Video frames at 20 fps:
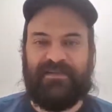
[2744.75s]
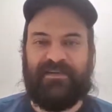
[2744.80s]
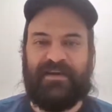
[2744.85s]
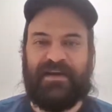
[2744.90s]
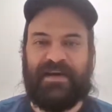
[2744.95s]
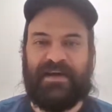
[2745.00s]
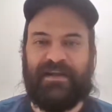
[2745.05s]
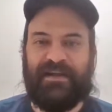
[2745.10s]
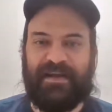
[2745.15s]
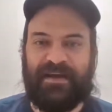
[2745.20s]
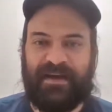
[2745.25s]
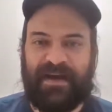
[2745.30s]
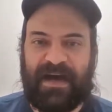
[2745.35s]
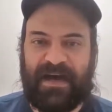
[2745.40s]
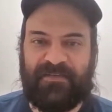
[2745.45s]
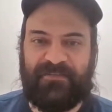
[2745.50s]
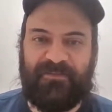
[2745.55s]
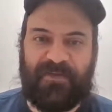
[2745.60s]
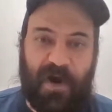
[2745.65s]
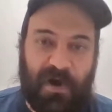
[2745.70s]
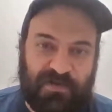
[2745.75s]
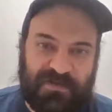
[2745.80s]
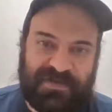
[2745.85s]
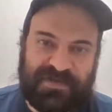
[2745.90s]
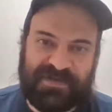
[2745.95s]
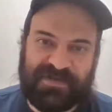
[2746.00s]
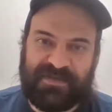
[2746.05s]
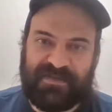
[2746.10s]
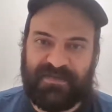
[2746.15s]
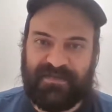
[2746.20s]
on
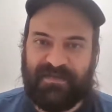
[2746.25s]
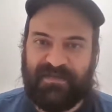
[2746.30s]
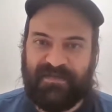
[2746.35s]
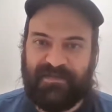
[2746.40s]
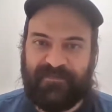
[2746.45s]
votes,